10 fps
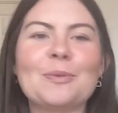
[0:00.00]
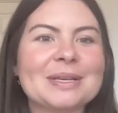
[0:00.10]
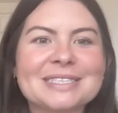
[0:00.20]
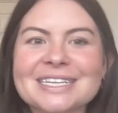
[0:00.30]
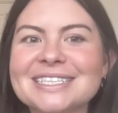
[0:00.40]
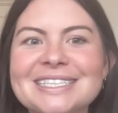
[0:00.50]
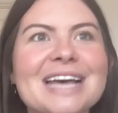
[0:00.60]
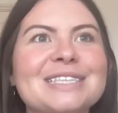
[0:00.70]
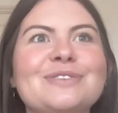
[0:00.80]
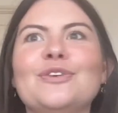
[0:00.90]
we're
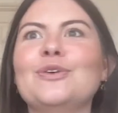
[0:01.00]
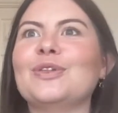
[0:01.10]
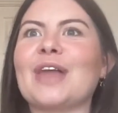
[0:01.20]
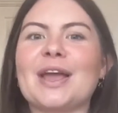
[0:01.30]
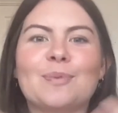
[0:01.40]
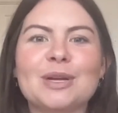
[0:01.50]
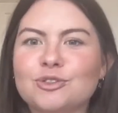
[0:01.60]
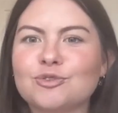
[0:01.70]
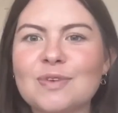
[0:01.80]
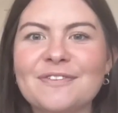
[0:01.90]
successful, like we're
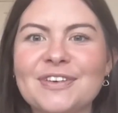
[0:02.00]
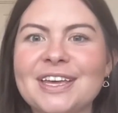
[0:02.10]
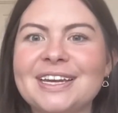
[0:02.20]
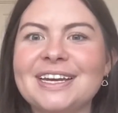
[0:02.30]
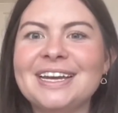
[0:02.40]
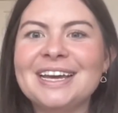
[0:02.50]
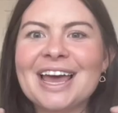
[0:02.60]
driven.